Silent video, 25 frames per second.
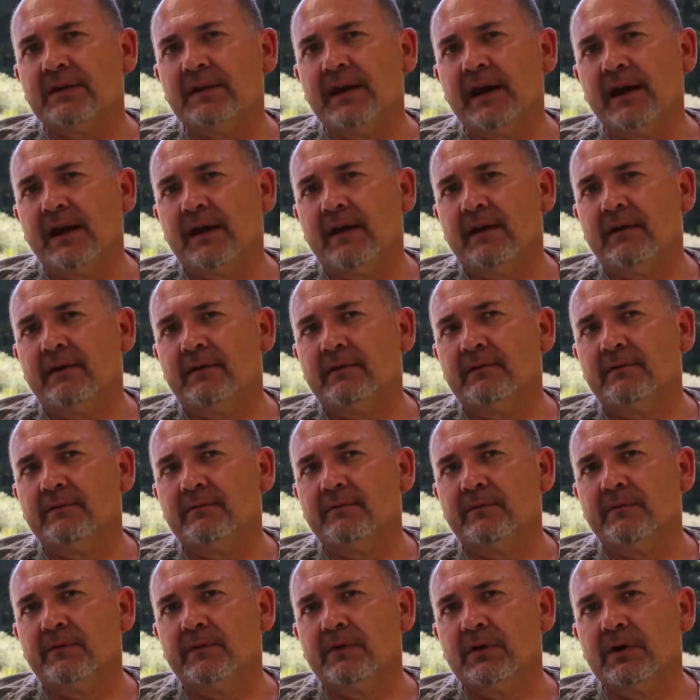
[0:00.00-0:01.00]
Now,
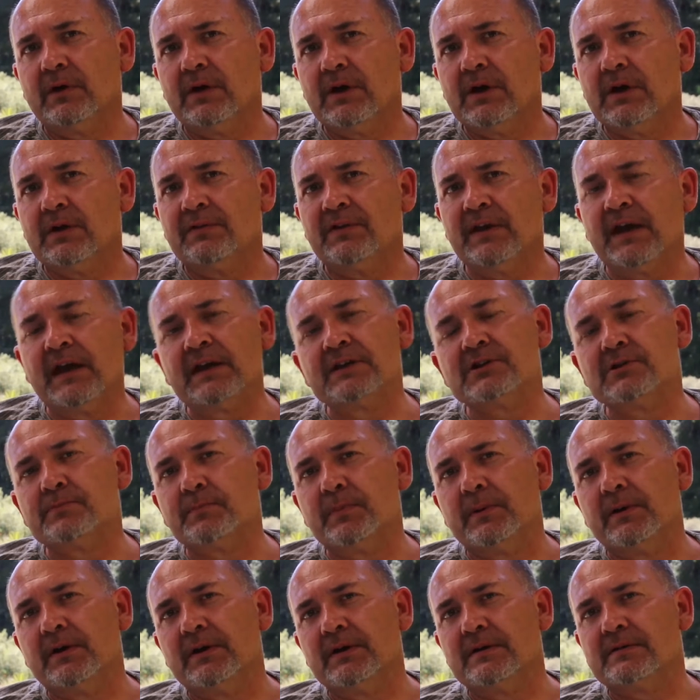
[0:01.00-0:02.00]
the
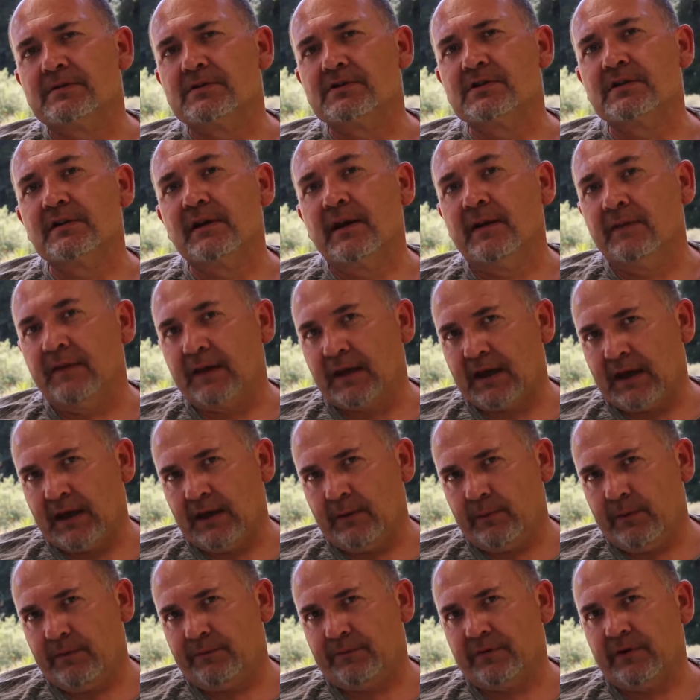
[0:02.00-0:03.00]
experts in the
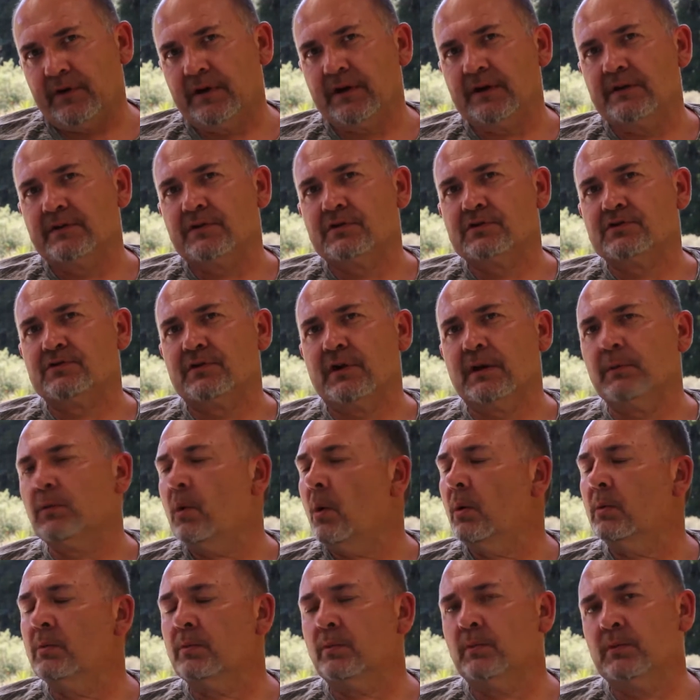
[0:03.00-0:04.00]
kiwi fruit industry
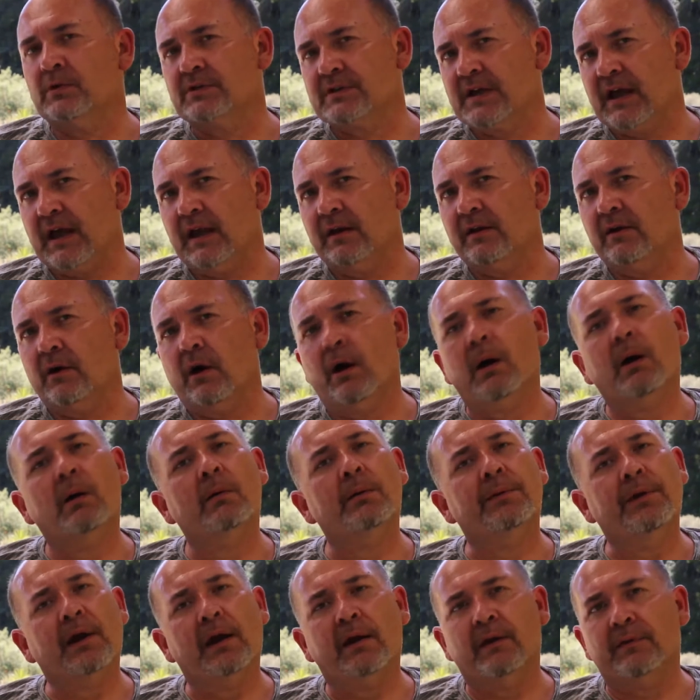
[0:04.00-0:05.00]
will tell you, oh
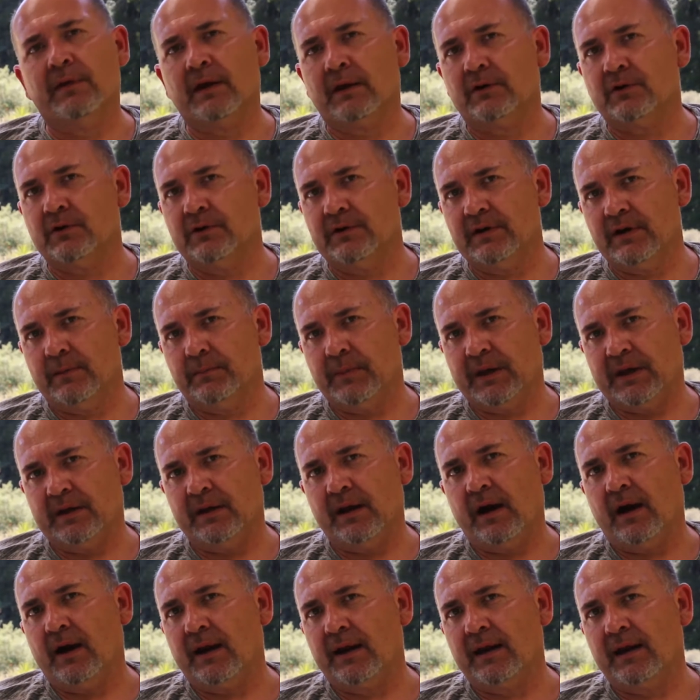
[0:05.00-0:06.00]
no, that couldn't have been
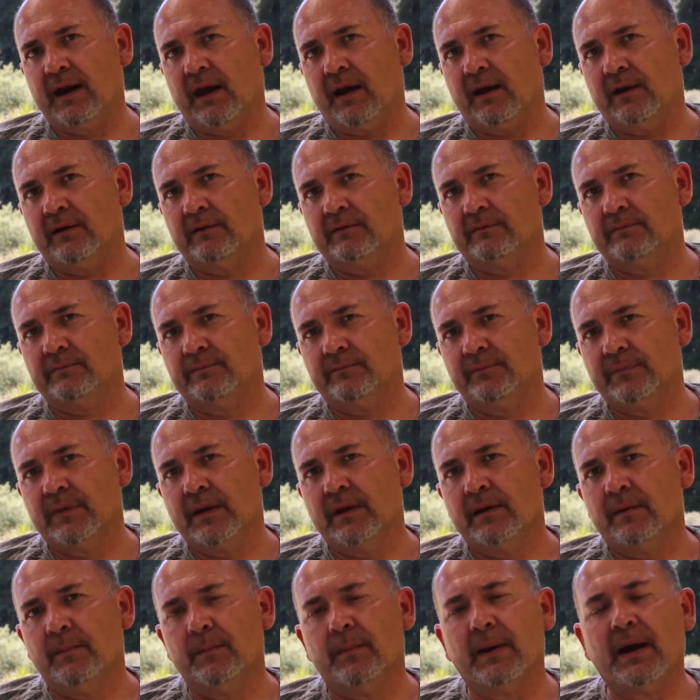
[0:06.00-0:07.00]
high cane.
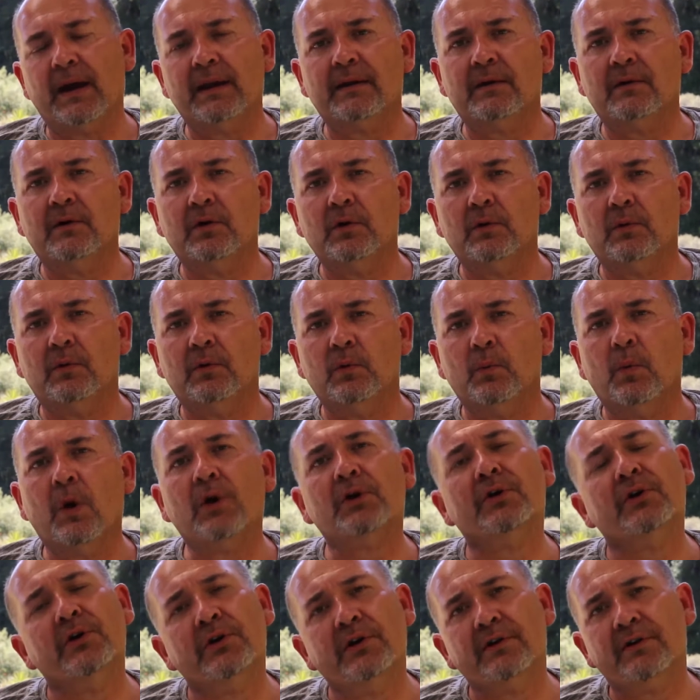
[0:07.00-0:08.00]
But
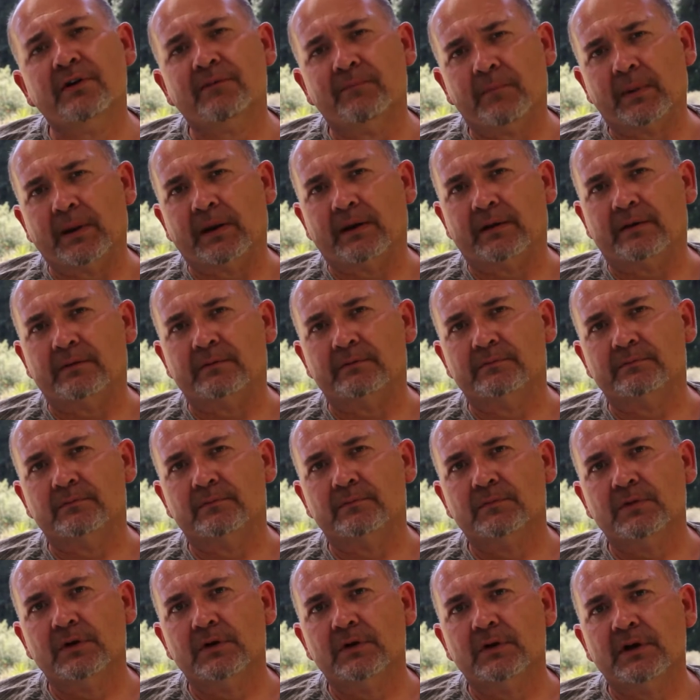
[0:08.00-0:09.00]
what could it have been?
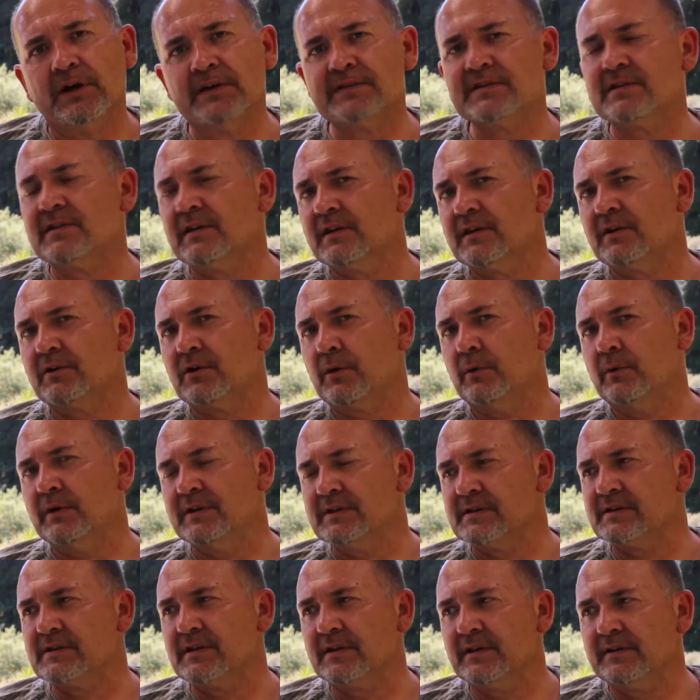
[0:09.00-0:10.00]
Isn't it a
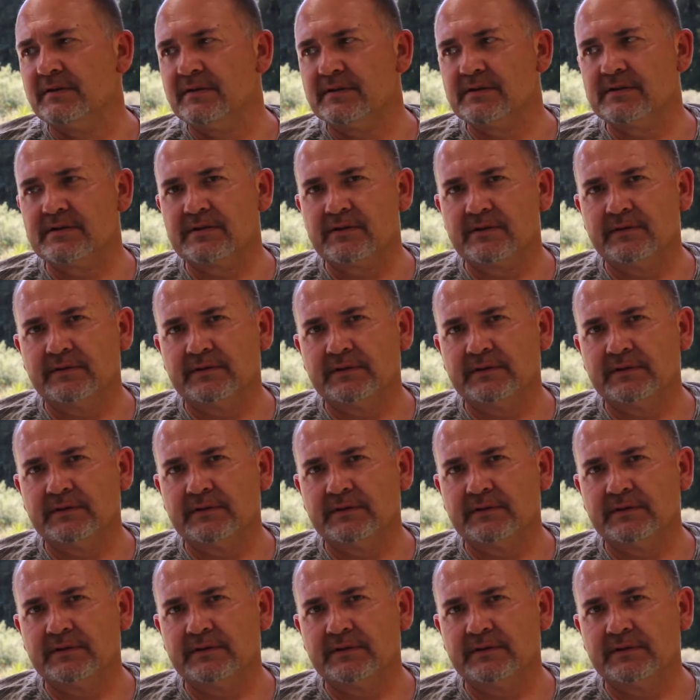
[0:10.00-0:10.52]
coincidence?